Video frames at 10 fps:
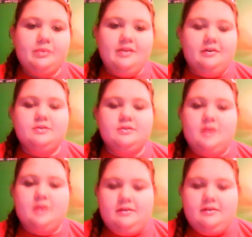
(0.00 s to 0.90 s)
The first
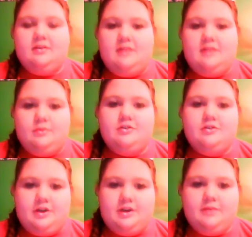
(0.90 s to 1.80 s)
one obviously is Edward or
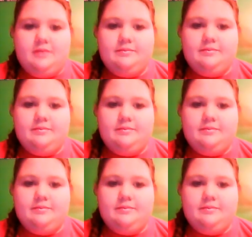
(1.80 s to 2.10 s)
Jacob.